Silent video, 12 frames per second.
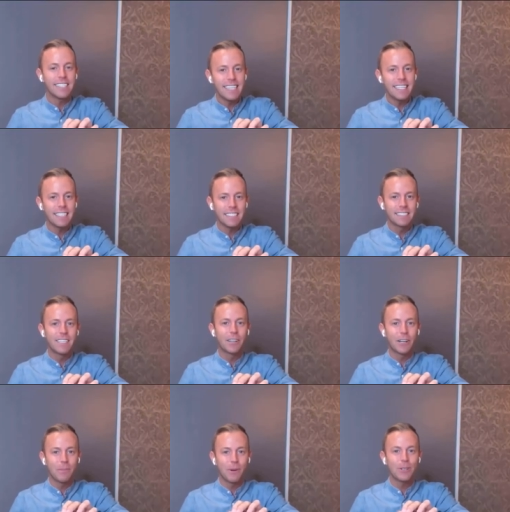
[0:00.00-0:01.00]
is the
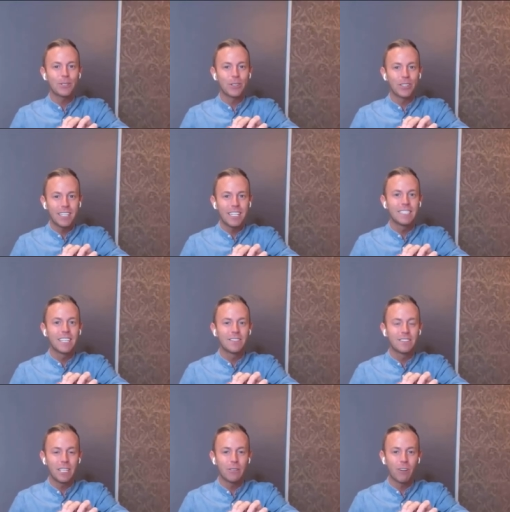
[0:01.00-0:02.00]
commercial the kids
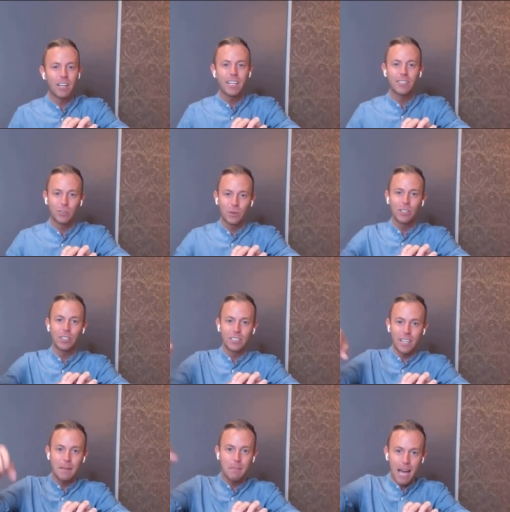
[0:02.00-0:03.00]
have seen running. So when they're
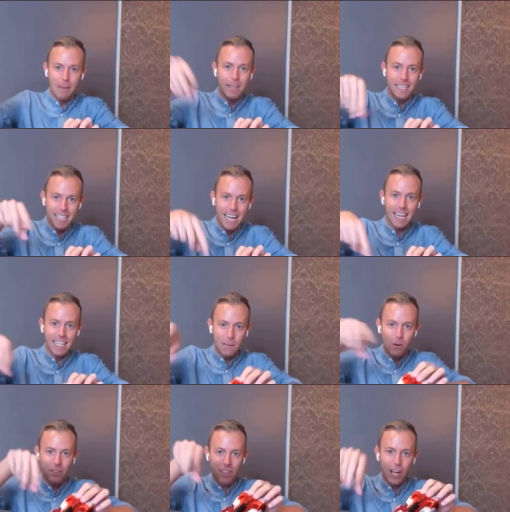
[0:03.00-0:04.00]
saying, Mommy, Daddy,
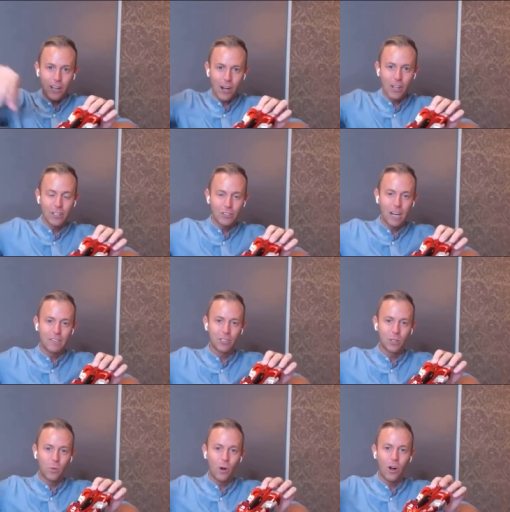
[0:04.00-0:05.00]
I want that car that drives
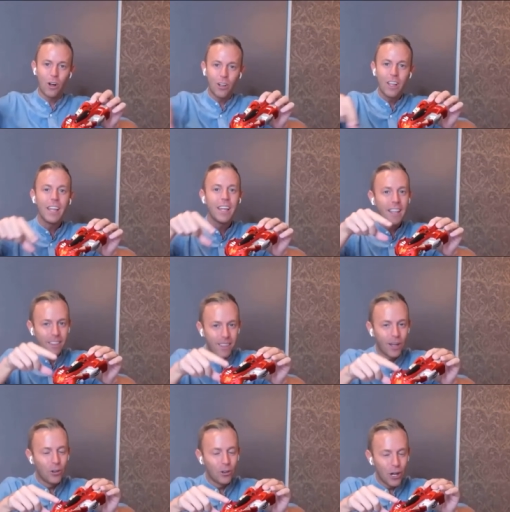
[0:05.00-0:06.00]
on the wall,
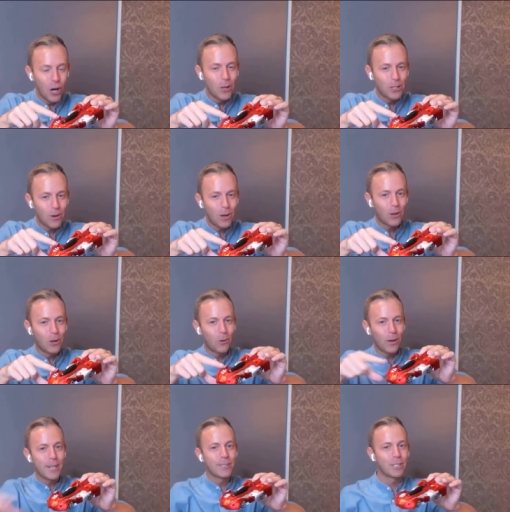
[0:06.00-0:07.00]
they'll know it's Radical
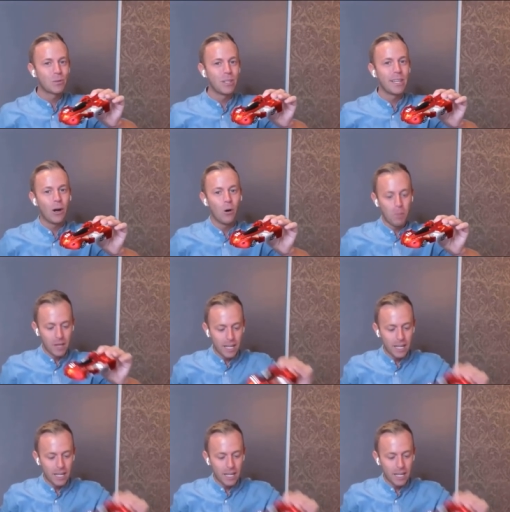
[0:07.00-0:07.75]
Racers when they open